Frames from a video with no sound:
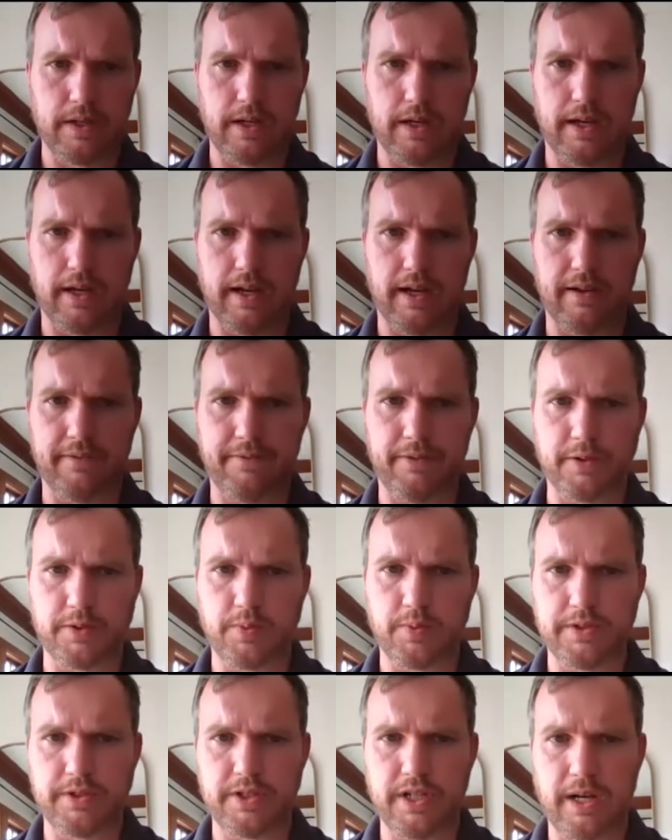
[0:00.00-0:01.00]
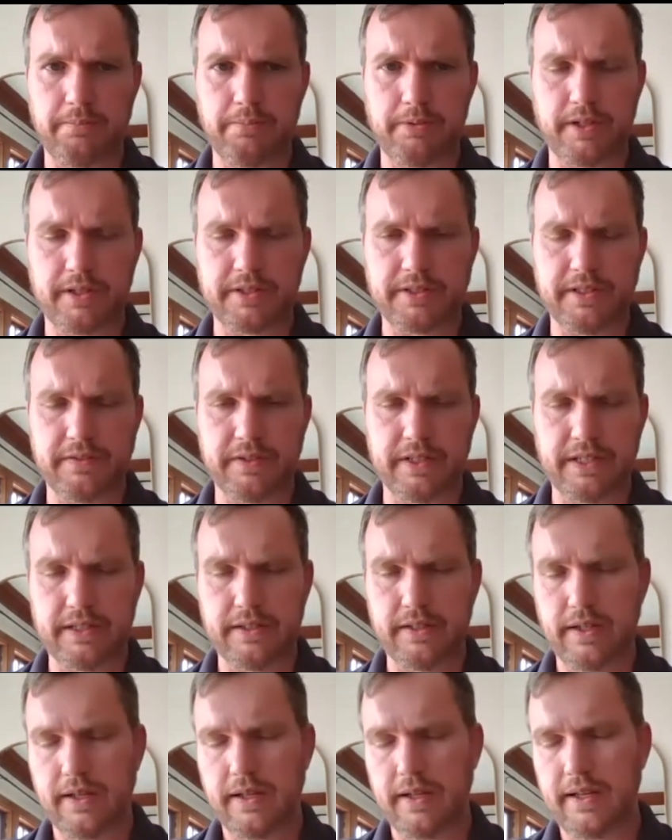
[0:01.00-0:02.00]
First one, job
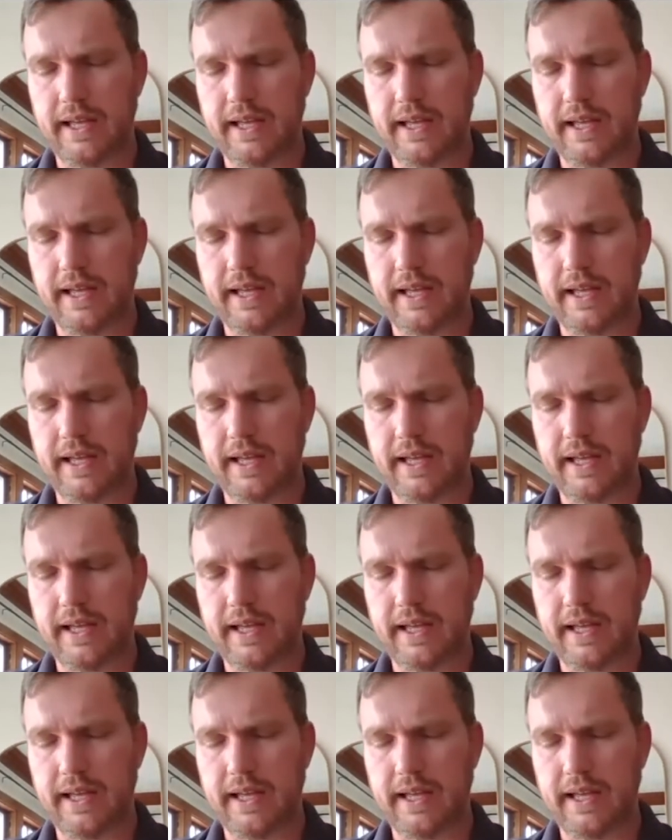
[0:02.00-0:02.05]
productivity.